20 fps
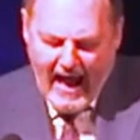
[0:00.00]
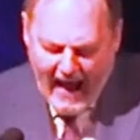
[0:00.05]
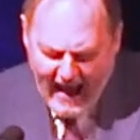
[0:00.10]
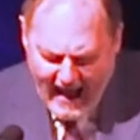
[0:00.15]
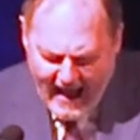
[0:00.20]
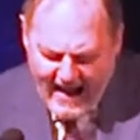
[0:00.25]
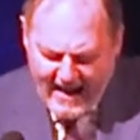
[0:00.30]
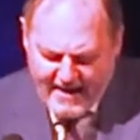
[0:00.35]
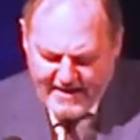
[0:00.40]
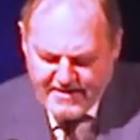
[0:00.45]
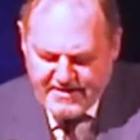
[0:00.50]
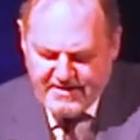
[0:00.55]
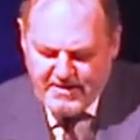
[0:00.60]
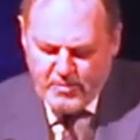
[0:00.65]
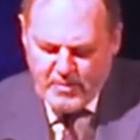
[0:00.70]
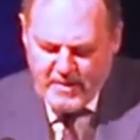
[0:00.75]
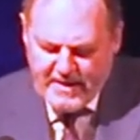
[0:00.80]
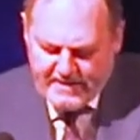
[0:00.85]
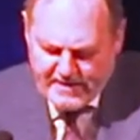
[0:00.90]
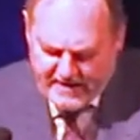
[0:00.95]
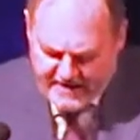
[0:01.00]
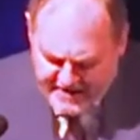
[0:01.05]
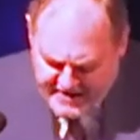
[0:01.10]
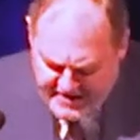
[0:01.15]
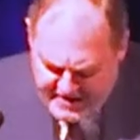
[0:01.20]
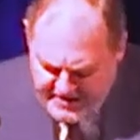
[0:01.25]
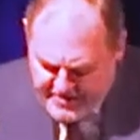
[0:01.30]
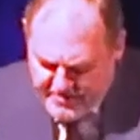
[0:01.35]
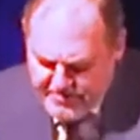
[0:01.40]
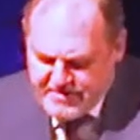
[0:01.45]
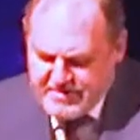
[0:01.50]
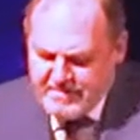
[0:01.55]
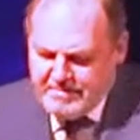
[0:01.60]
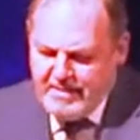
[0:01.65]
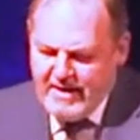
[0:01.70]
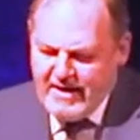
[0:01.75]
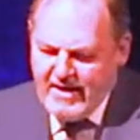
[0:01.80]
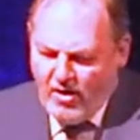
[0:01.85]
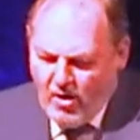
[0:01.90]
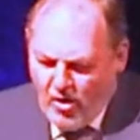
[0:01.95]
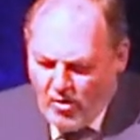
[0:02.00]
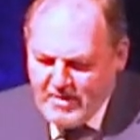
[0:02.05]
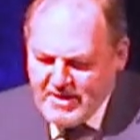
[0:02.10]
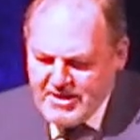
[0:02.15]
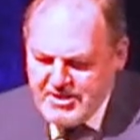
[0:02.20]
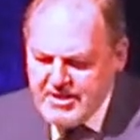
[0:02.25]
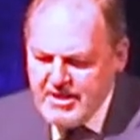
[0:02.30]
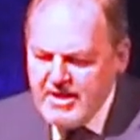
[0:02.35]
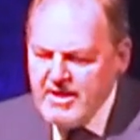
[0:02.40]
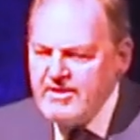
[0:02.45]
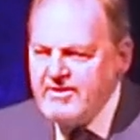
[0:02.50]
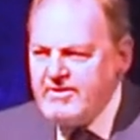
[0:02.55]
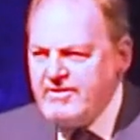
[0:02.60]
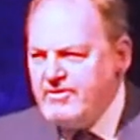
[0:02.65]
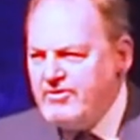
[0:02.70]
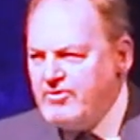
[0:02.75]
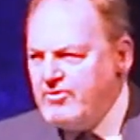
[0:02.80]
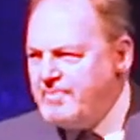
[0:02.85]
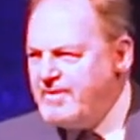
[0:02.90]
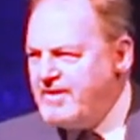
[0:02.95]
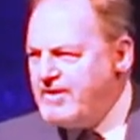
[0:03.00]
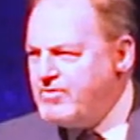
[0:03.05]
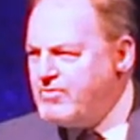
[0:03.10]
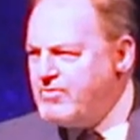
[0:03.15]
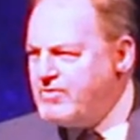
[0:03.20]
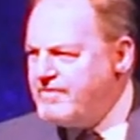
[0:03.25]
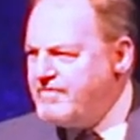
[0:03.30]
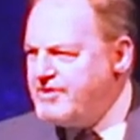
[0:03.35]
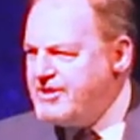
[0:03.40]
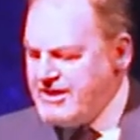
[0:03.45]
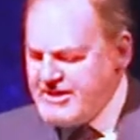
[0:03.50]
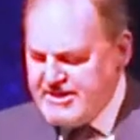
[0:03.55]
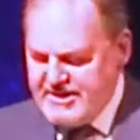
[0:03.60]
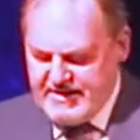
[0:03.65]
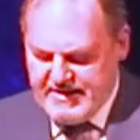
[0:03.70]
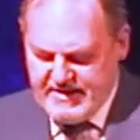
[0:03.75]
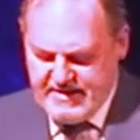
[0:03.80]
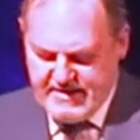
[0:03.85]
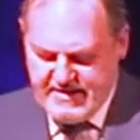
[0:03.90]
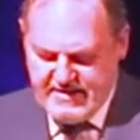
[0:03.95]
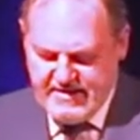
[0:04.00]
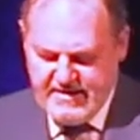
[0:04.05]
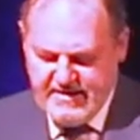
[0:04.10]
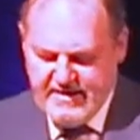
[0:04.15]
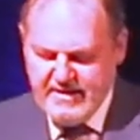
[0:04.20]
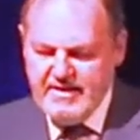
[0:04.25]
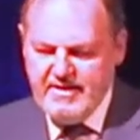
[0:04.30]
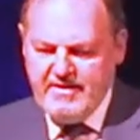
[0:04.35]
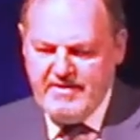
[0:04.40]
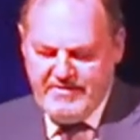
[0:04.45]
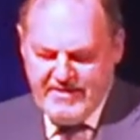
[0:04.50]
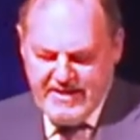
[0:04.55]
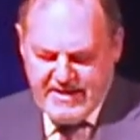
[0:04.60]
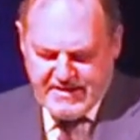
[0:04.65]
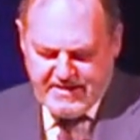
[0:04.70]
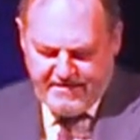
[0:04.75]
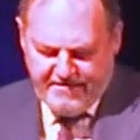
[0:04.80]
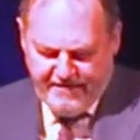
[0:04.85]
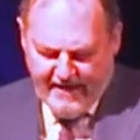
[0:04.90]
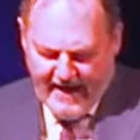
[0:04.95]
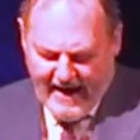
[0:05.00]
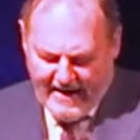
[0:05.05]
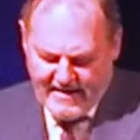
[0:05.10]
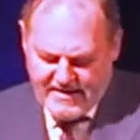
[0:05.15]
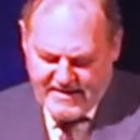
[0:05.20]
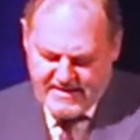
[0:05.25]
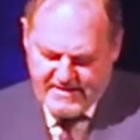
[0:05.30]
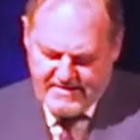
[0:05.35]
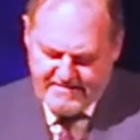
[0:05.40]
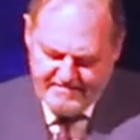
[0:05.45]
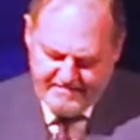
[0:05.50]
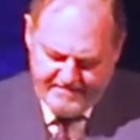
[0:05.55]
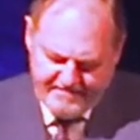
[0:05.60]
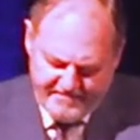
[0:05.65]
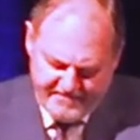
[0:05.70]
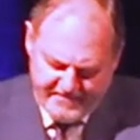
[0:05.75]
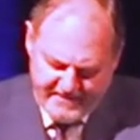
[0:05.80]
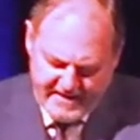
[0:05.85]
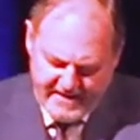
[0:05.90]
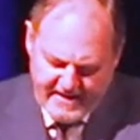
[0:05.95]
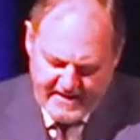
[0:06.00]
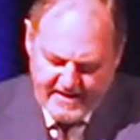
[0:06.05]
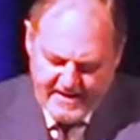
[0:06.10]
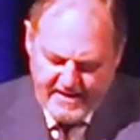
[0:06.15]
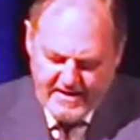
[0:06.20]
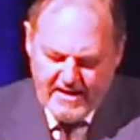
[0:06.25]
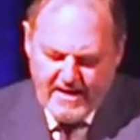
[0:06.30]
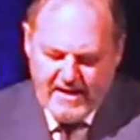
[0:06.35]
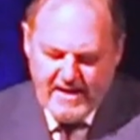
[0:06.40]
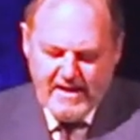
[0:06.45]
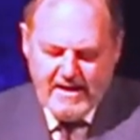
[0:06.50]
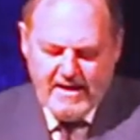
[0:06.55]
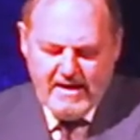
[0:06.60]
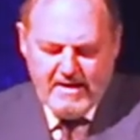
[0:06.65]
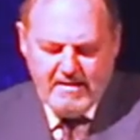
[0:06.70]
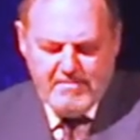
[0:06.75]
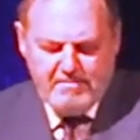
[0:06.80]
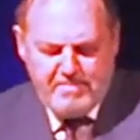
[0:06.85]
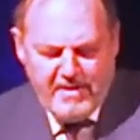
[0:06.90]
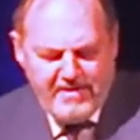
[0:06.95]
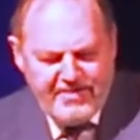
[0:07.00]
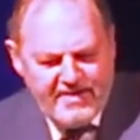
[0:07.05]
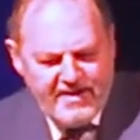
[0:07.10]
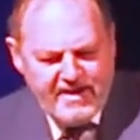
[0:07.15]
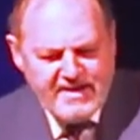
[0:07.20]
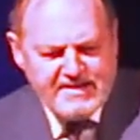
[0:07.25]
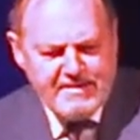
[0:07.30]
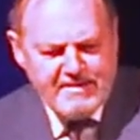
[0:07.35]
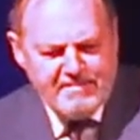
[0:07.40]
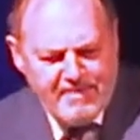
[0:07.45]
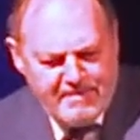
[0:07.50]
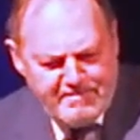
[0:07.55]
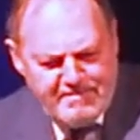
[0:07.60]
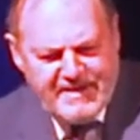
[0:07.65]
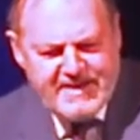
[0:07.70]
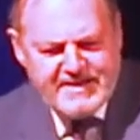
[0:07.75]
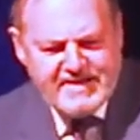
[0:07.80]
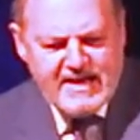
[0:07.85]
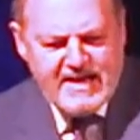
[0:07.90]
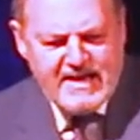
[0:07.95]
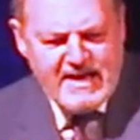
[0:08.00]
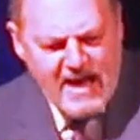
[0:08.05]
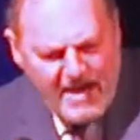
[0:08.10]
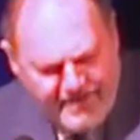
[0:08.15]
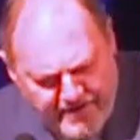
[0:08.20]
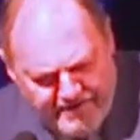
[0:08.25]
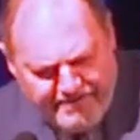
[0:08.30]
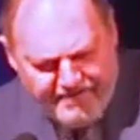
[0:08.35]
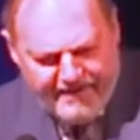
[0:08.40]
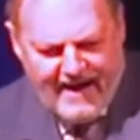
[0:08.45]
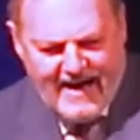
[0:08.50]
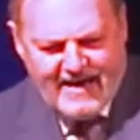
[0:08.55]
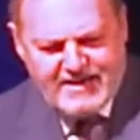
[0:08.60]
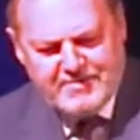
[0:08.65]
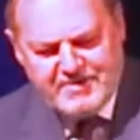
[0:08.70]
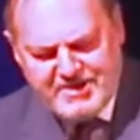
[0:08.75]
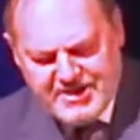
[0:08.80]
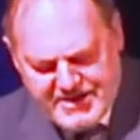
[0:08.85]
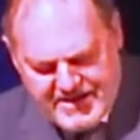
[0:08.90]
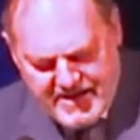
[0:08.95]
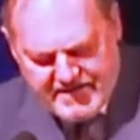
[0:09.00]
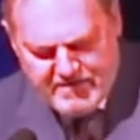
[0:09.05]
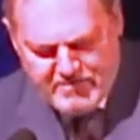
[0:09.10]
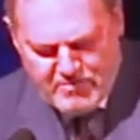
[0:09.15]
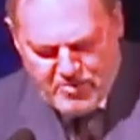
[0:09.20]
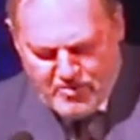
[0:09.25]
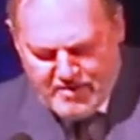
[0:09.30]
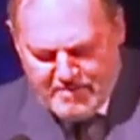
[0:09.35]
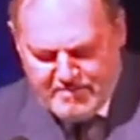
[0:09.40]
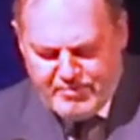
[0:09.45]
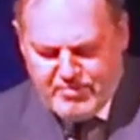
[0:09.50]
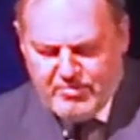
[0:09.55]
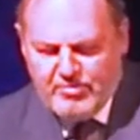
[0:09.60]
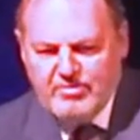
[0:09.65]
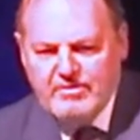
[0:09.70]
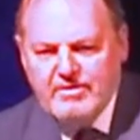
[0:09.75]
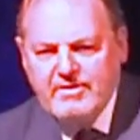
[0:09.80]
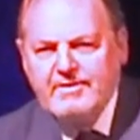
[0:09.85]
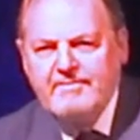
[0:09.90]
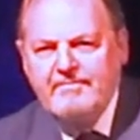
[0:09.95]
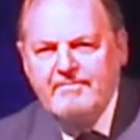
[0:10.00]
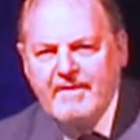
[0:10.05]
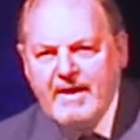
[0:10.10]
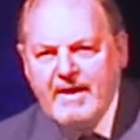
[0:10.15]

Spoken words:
and that we continue to pay homage to the European Court of Justice. These are facts. But there's another fact, which is even more important.